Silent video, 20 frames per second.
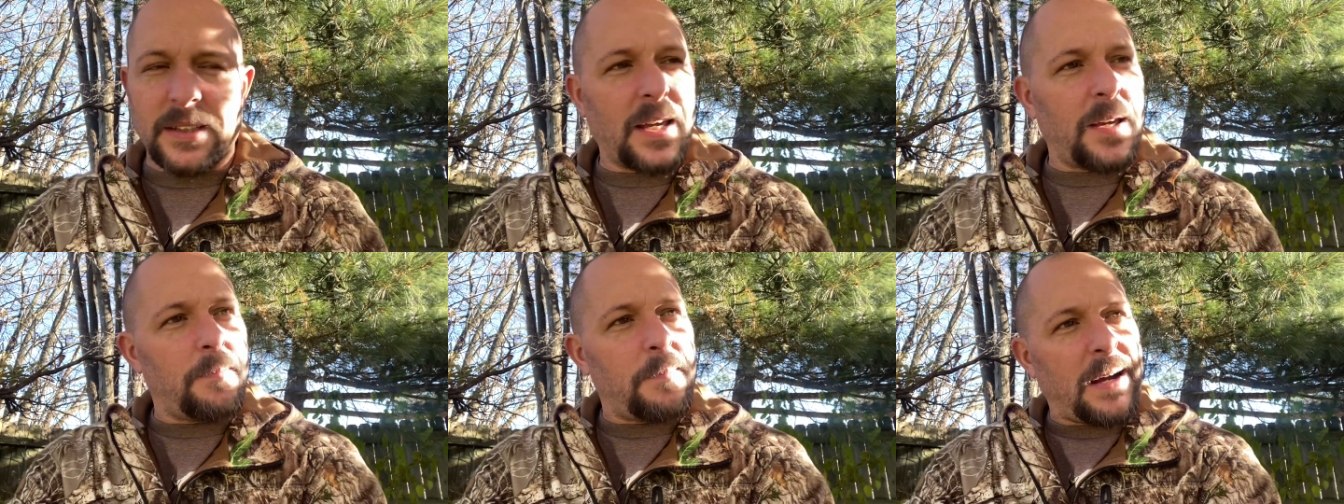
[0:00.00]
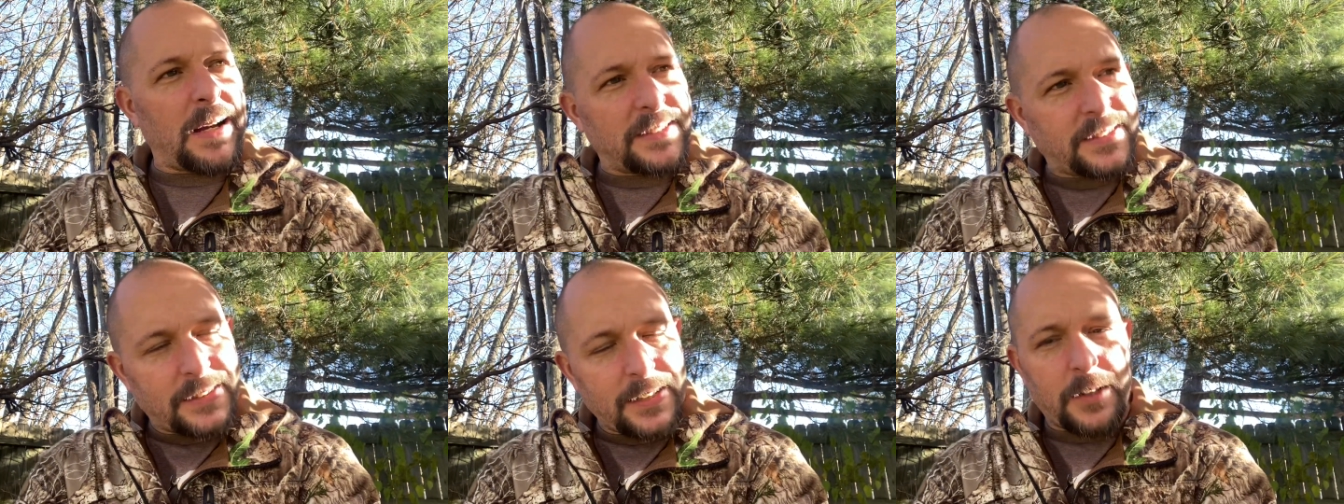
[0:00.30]
land
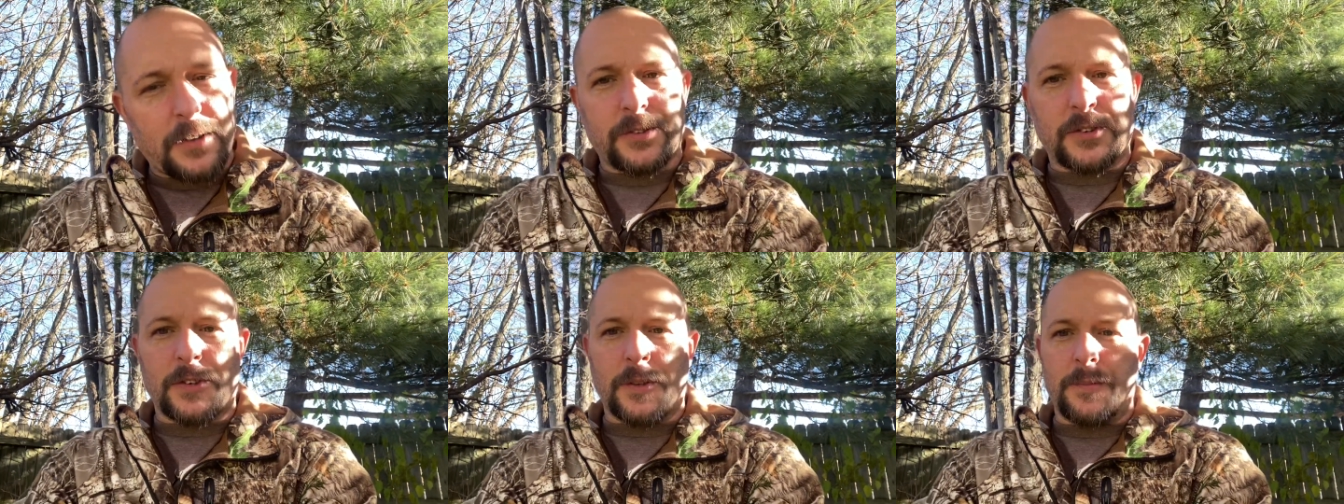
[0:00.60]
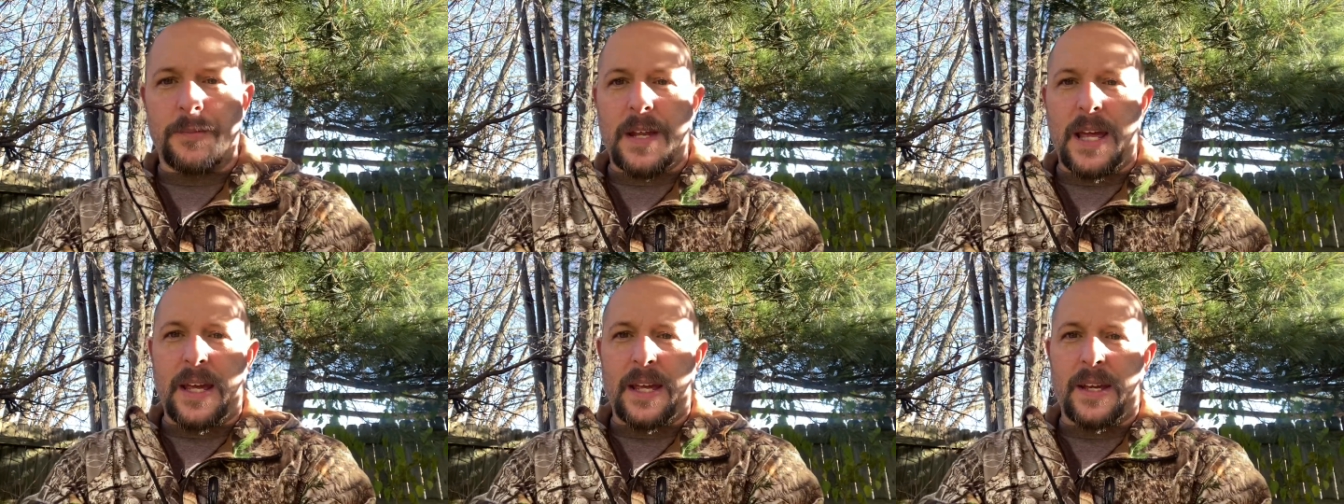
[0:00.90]
myself
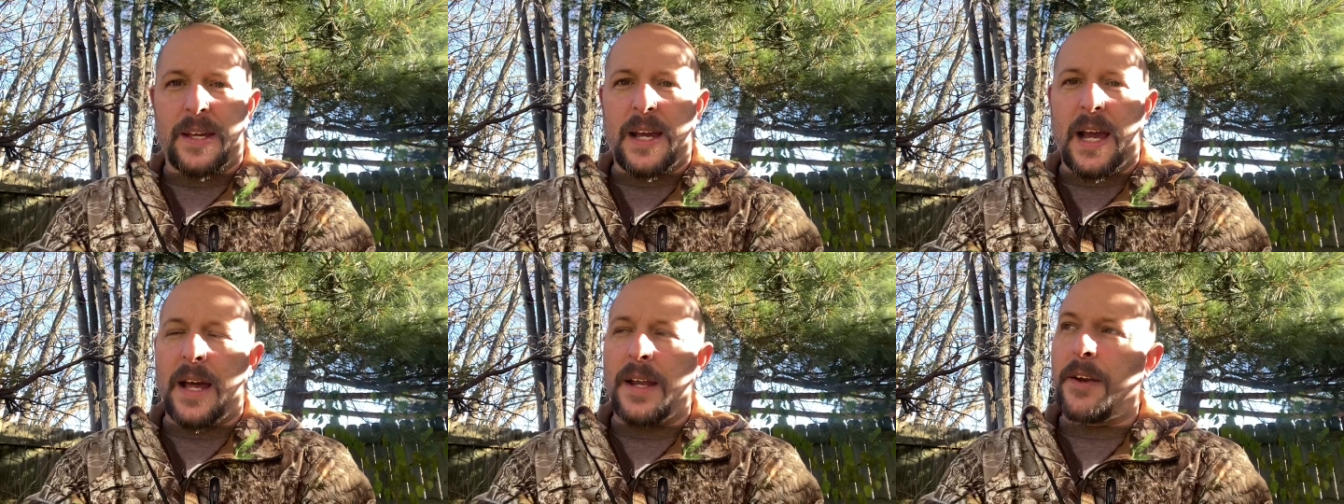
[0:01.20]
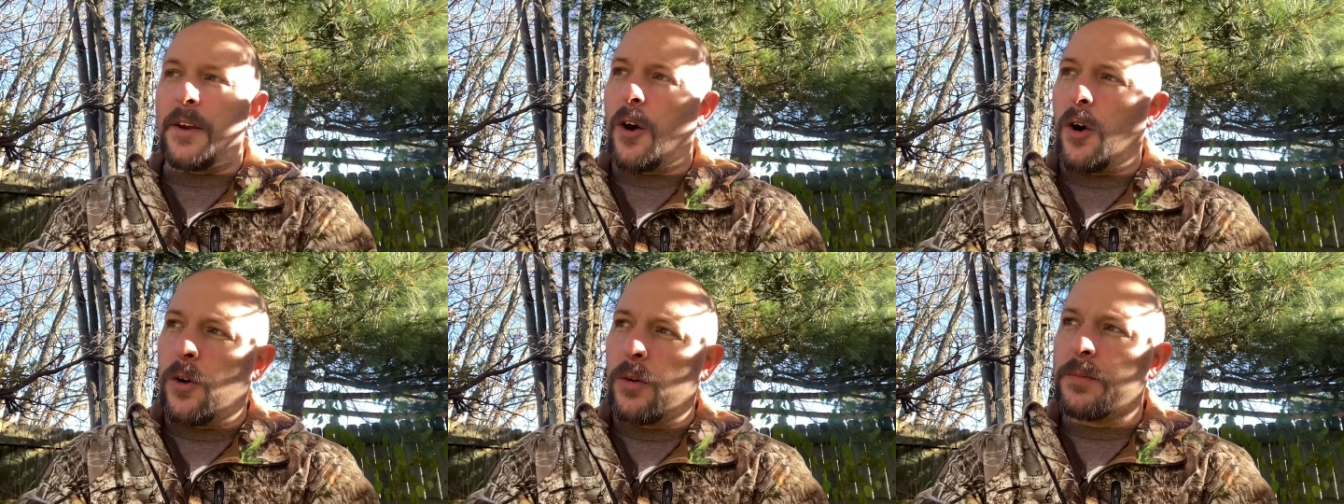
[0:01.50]
someday and
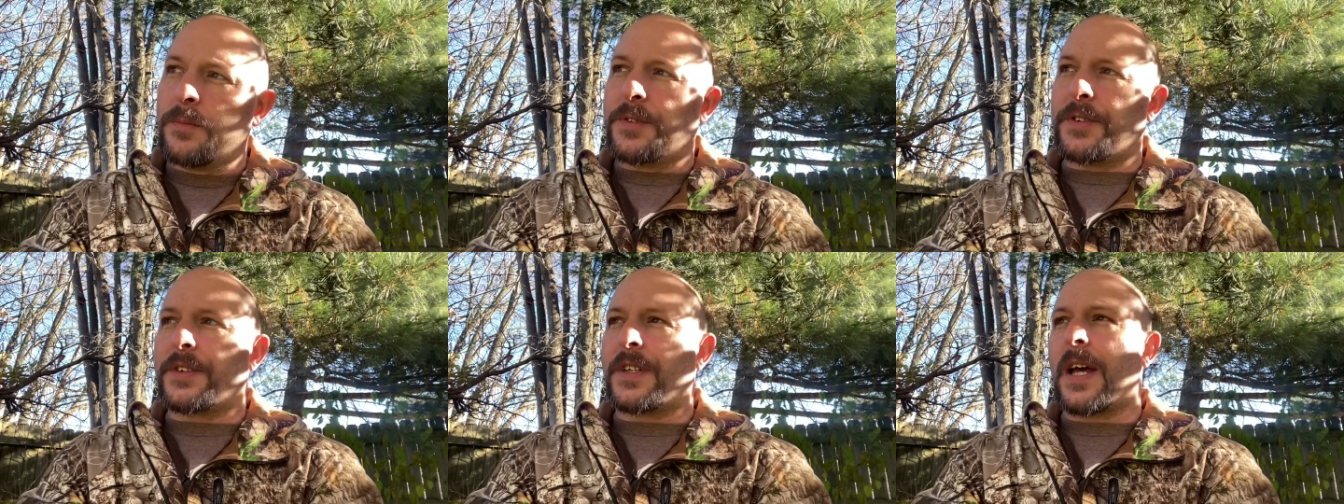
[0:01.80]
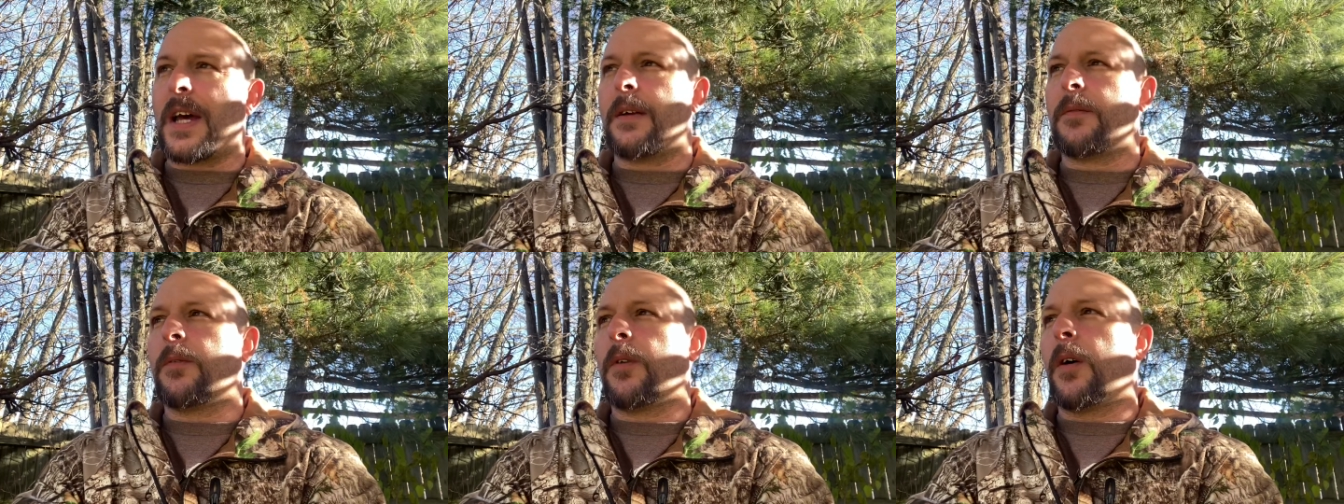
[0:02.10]
kind of
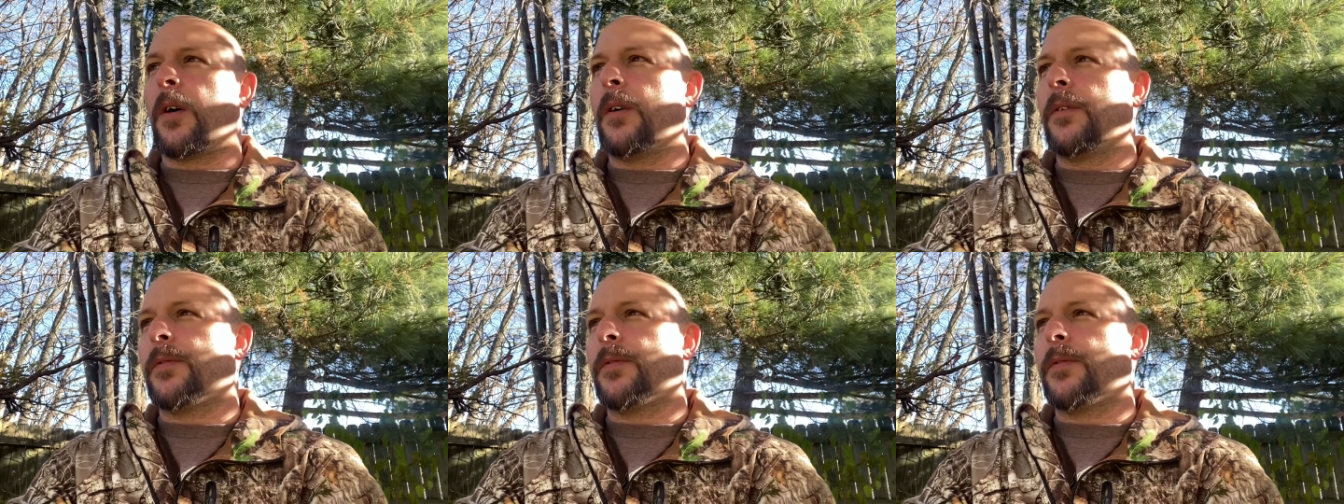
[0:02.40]
homestead. Well,